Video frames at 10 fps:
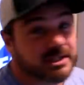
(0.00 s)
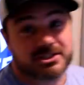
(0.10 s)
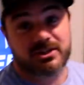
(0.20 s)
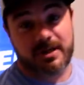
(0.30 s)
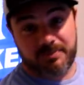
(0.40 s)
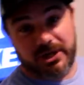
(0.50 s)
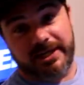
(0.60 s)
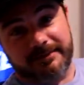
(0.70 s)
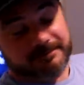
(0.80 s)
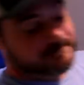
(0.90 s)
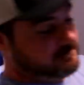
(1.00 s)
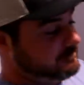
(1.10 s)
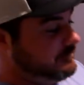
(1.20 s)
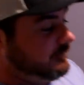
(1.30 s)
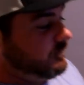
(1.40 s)
beats Great Britain,
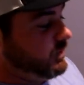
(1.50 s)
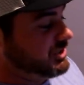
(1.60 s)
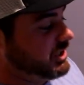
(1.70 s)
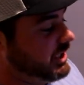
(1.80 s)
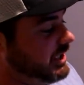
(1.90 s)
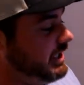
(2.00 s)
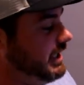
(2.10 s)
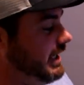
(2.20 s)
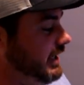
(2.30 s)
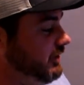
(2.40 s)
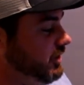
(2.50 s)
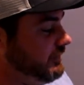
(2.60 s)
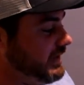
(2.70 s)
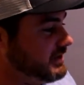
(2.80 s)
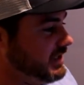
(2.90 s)
which uh, I don't know
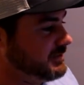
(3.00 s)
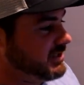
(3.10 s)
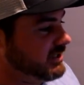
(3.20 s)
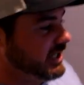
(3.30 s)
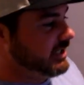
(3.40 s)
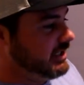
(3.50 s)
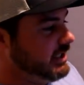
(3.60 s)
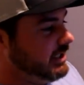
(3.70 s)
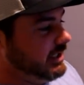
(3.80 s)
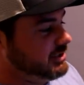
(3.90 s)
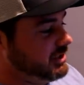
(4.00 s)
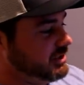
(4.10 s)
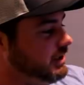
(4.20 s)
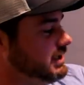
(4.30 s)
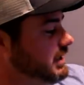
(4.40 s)
if that was an upset or not. It
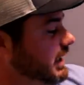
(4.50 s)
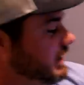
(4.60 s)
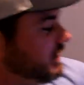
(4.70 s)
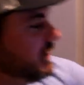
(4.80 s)
just looks like